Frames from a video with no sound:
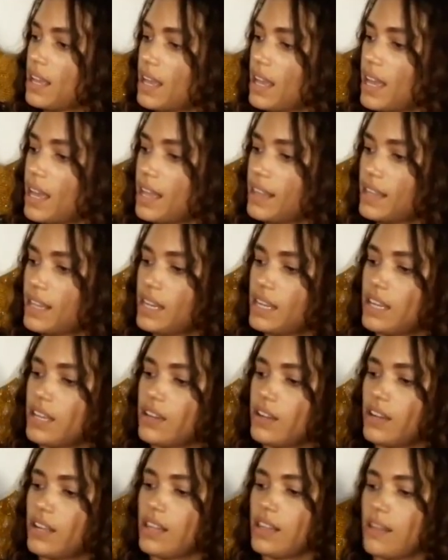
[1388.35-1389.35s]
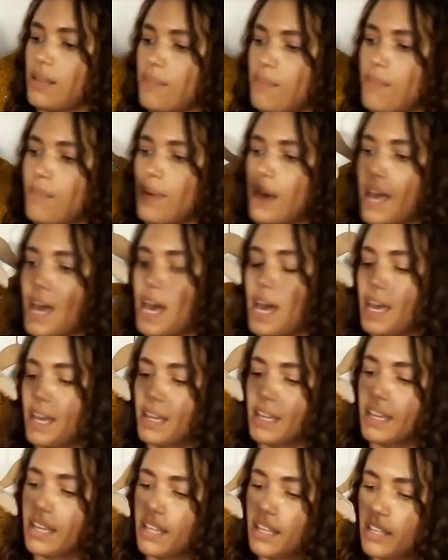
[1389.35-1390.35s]
And then here in the
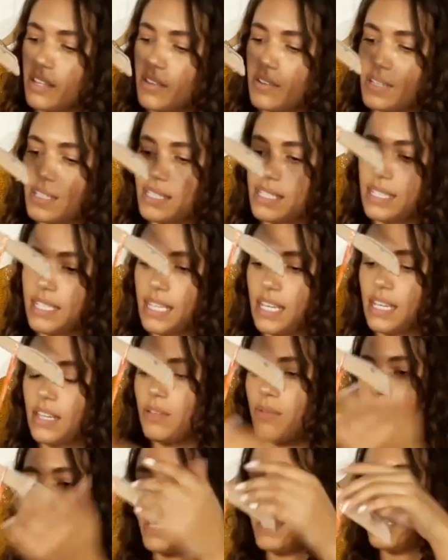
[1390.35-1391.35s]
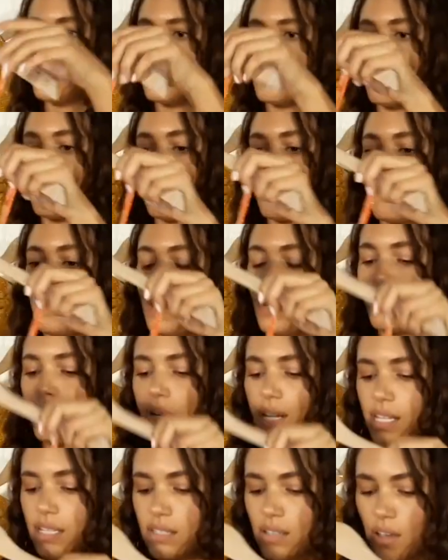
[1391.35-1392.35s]
back, you can see the way this will fit
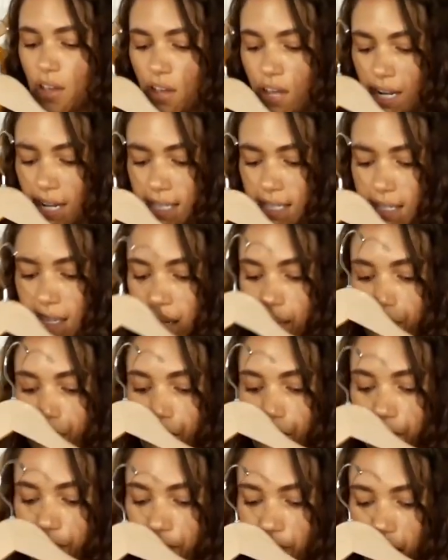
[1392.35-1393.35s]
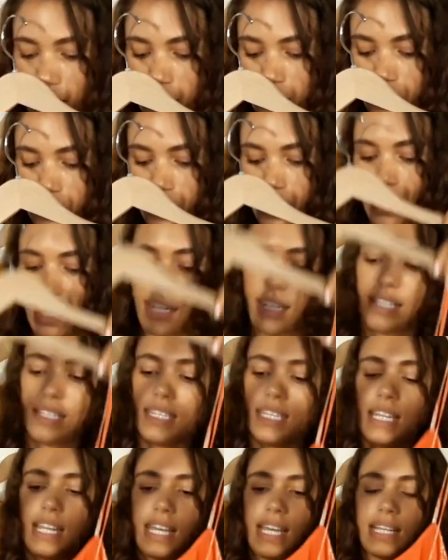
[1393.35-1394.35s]
when it's on. It's going to be flush and
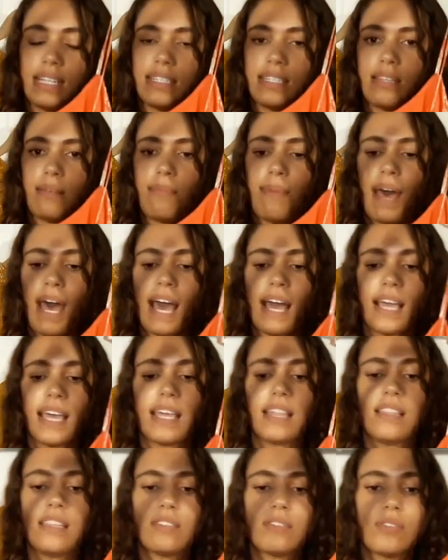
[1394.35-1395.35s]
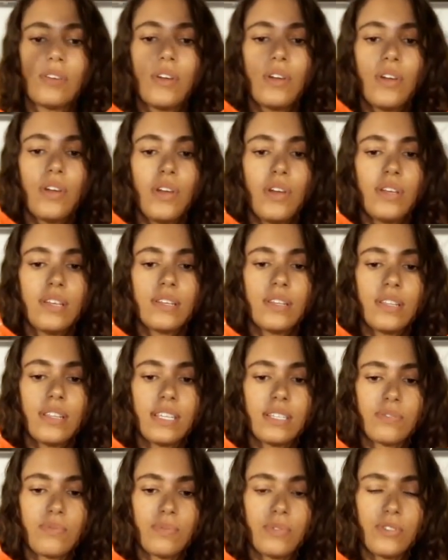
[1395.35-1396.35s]
clean against the back, and
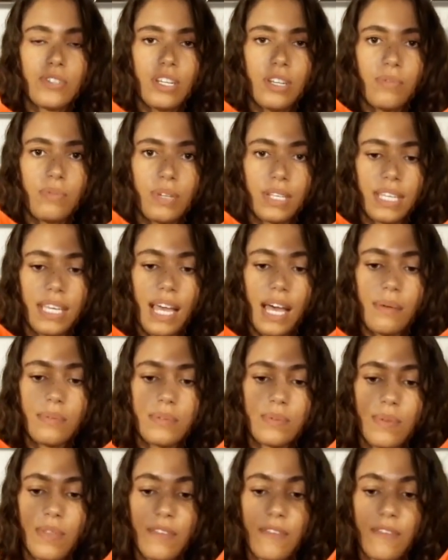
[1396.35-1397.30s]
this ruching really helps with a